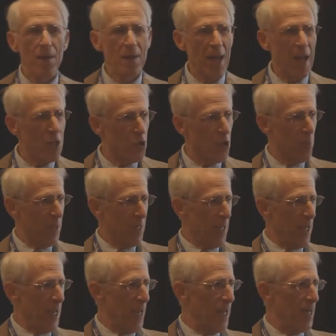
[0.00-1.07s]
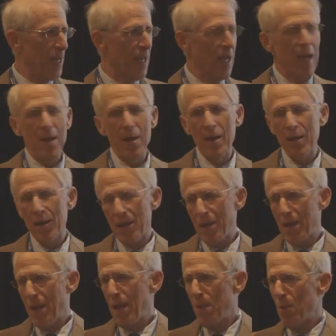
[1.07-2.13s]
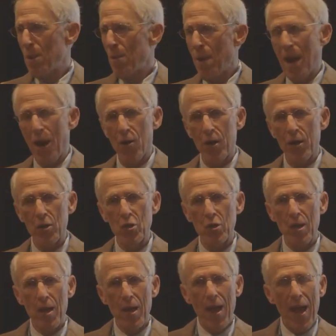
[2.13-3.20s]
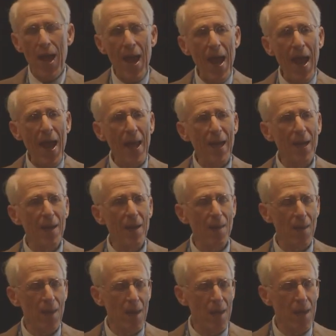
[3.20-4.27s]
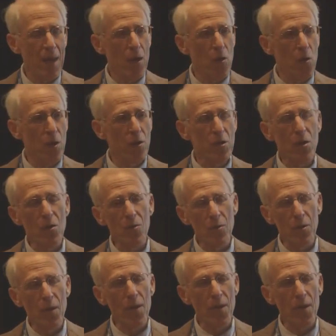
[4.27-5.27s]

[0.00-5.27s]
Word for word: Tension came in the marriage, and he also,